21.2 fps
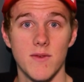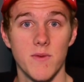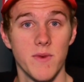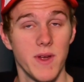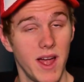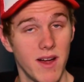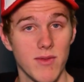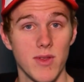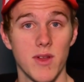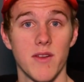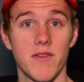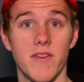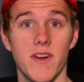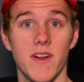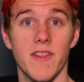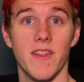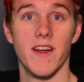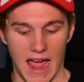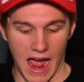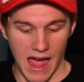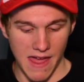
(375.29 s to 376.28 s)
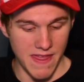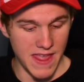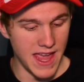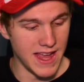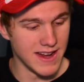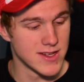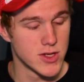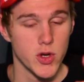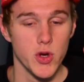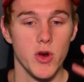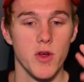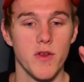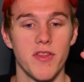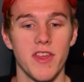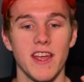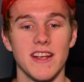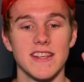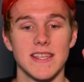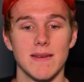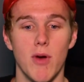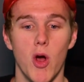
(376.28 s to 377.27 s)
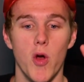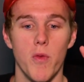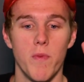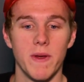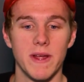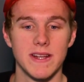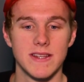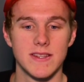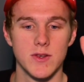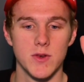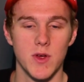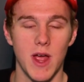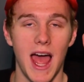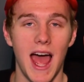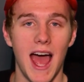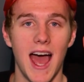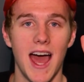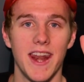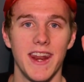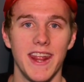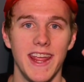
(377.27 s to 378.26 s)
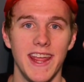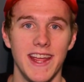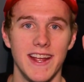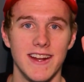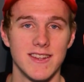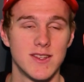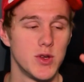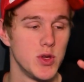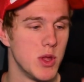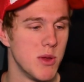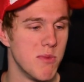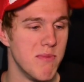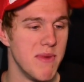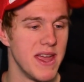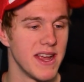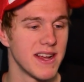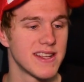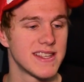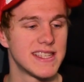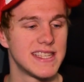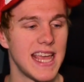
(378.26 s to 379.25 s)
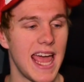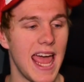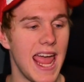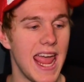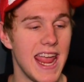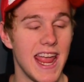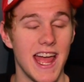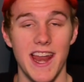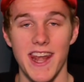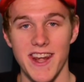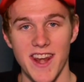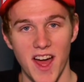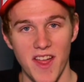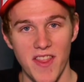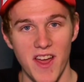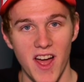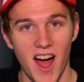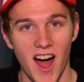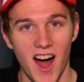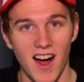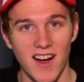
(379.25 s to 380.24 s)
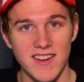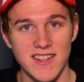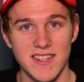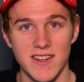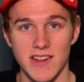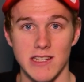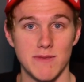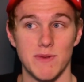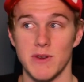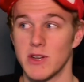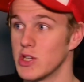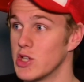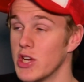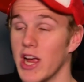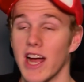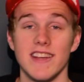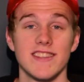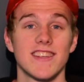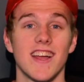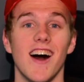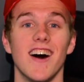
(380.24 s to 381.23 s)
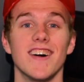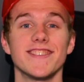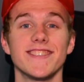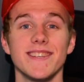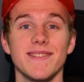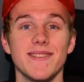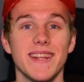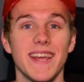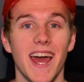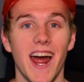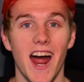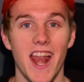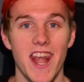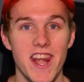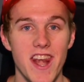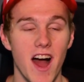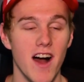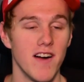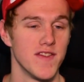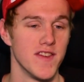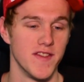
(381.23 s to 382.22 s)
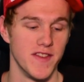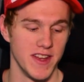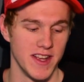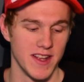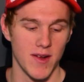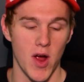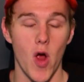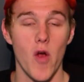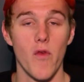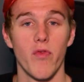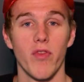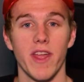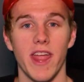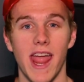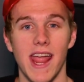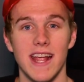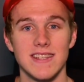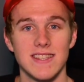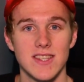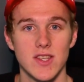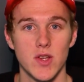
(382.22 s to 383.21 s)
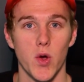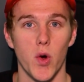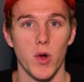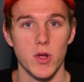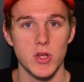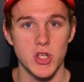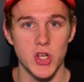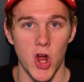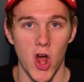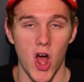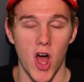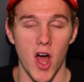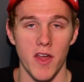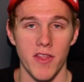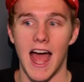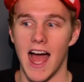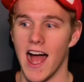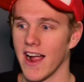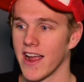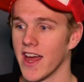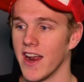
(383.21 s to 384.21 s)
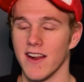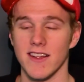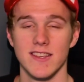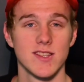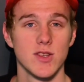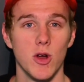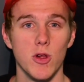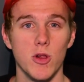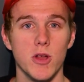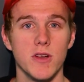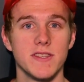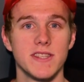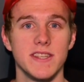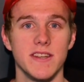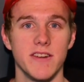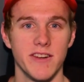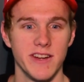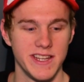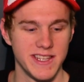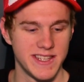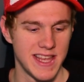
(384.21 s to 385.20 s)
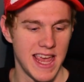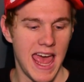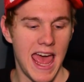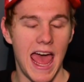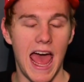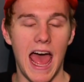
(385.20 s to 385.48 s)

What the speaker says: We have a lot of fun there. And then 2 new things I'm hoping to add into the mix. Another Ark series, because you guys can't seem to get enough of it. Hopefully a Scorched Earth kind of solo series.